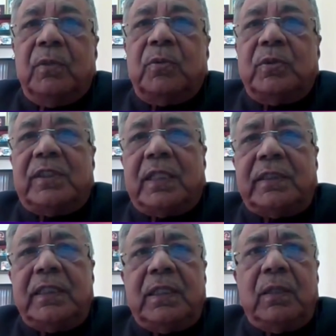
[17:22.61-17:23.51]
So
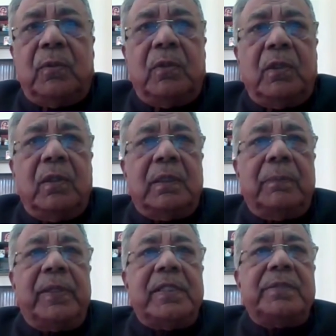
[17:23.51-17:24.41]
judging the code on the
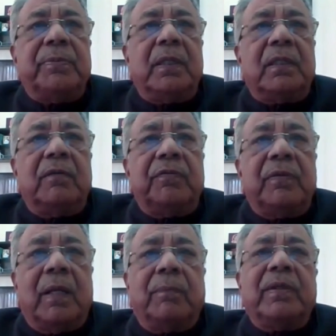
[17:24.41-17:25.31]
benchmark of
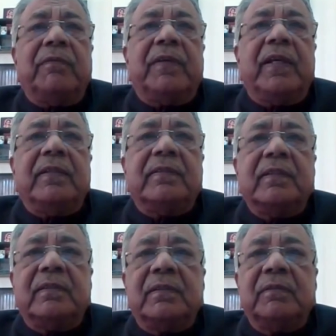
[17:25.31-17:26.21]
number of
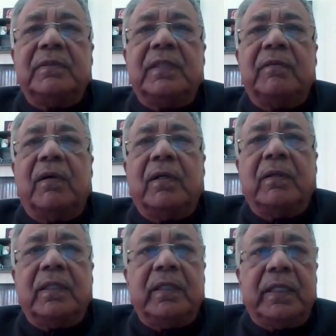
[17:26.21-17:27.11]
cases which have gone
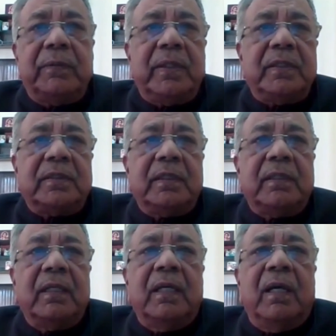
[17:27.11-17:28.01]
into
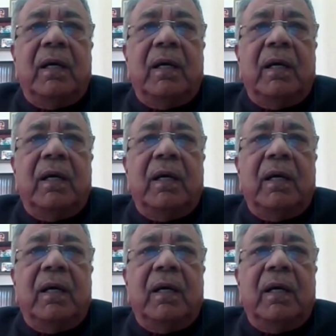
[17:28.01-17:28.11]
liquidation